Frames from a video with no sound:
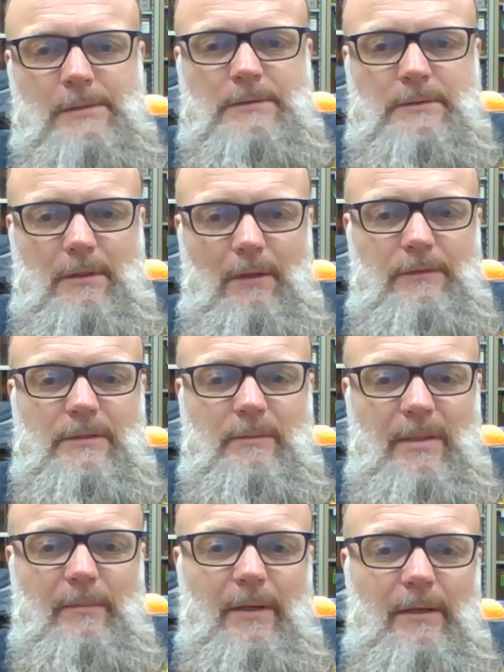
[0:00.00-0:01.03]
So this is going
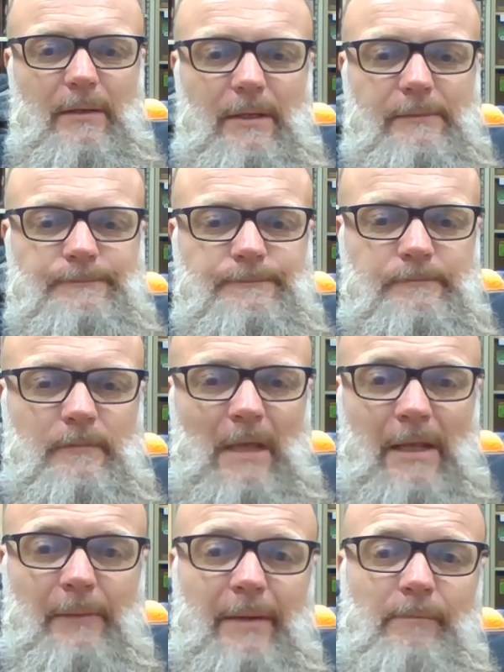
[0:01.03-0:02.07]
to be a better deal.
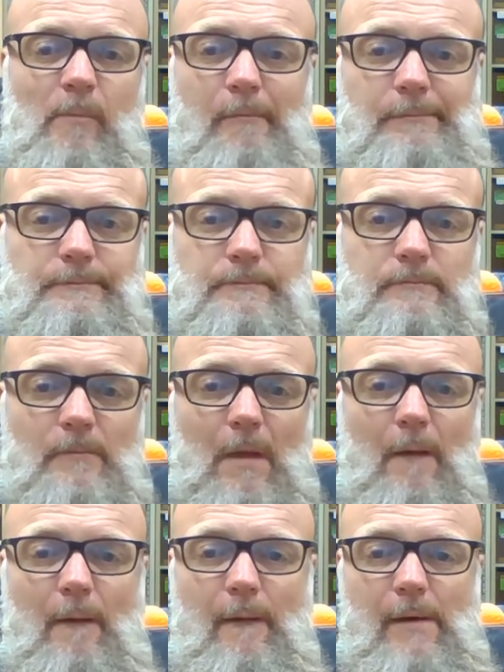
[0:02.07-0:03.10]
Anyway,
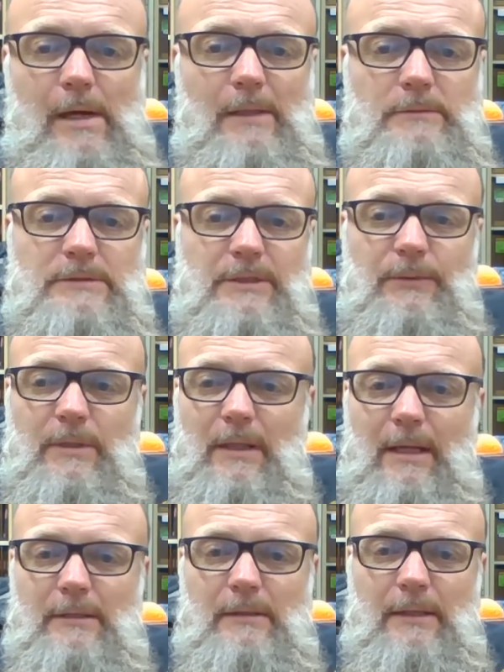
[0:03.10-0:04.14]
I will see you in
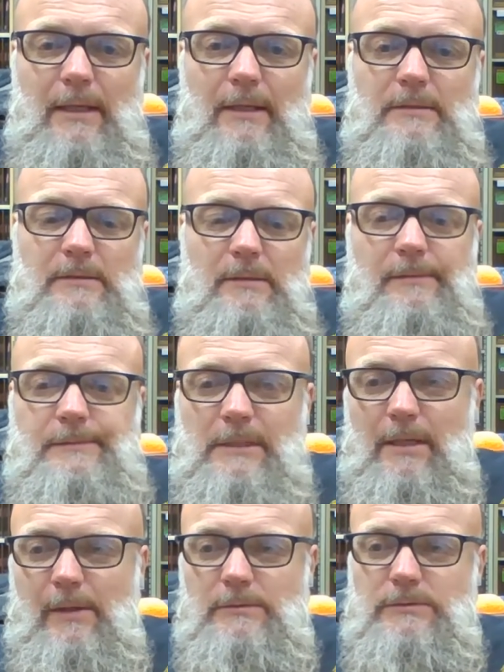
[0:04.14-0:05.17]
class, I guess.
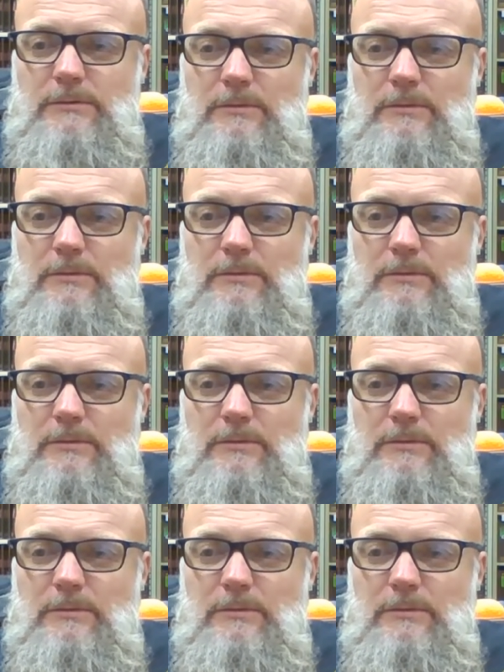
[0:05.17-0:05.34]
Adios.